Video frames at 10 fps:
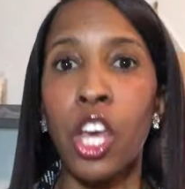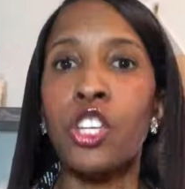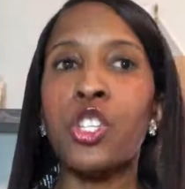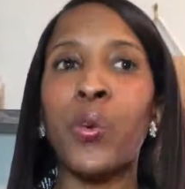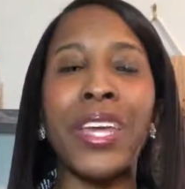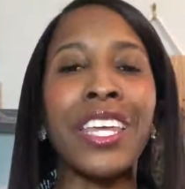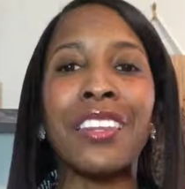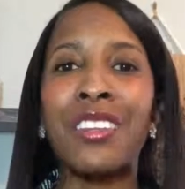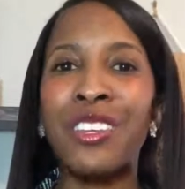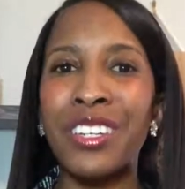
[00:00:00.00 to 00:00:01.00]
So it
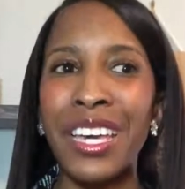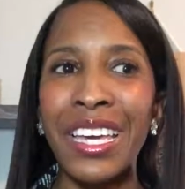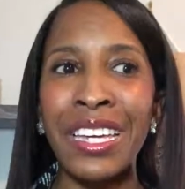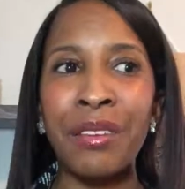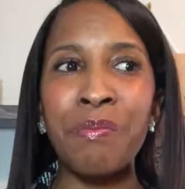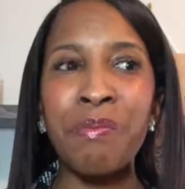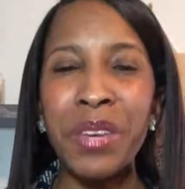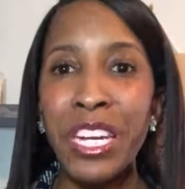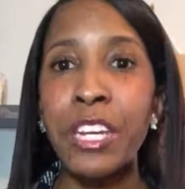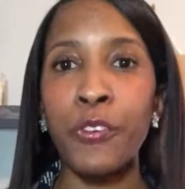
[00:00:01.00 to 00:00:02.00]
can look in
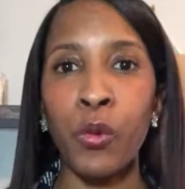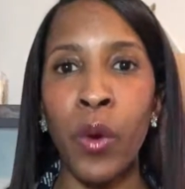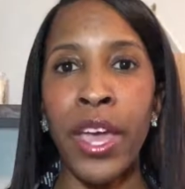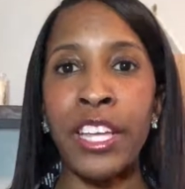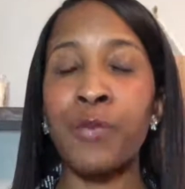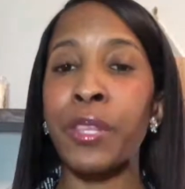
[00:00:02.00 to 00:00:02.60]
many different ways,